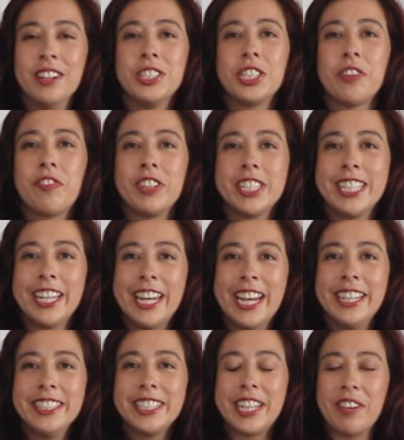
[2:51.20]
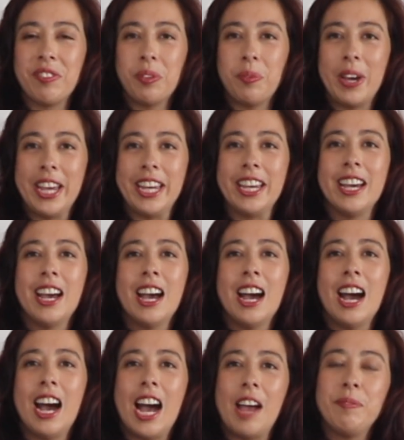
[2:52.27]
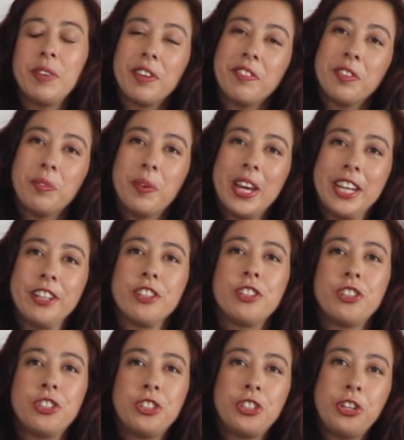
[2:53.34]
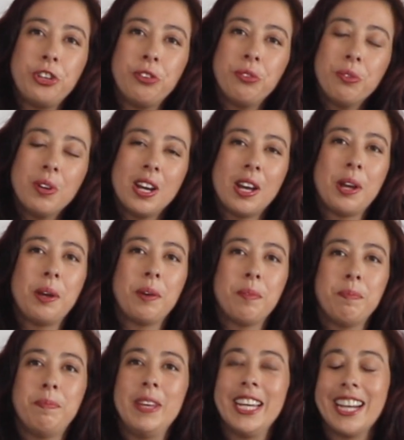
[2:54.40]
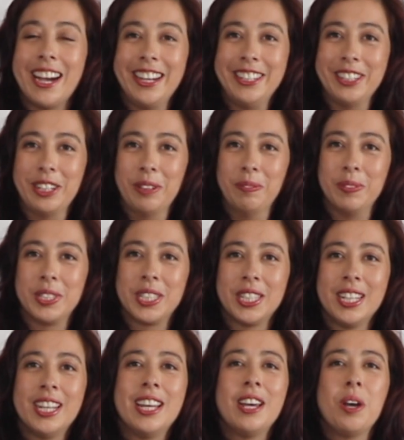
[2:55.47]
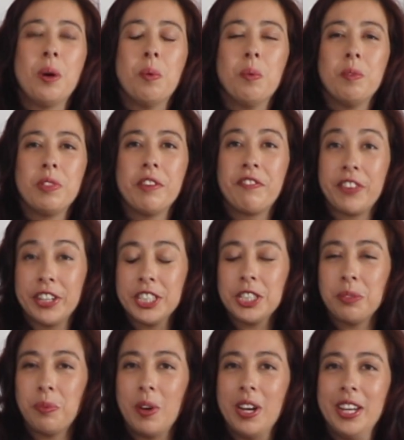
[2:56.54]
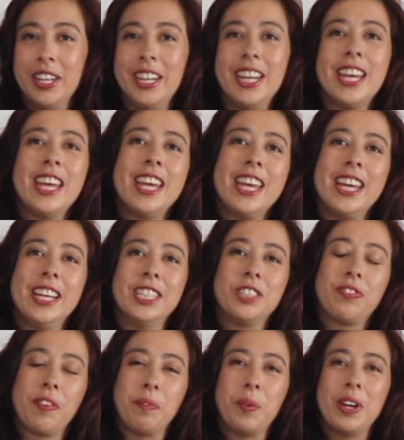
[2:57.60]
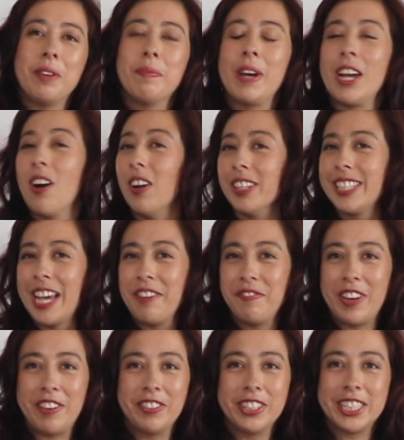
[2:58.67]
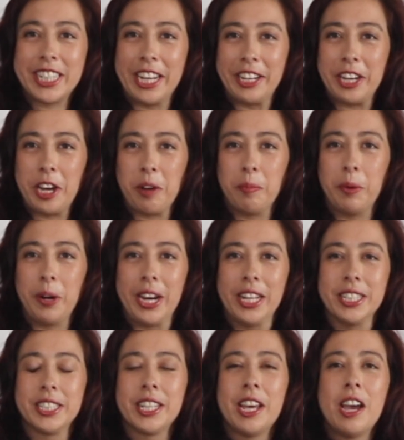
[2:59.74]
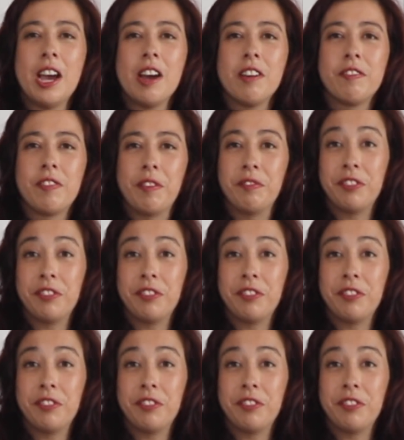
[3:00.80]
So for today's giveaway, I'm giving away two big items. The first one is from one of my all-time favorite skincare brands, from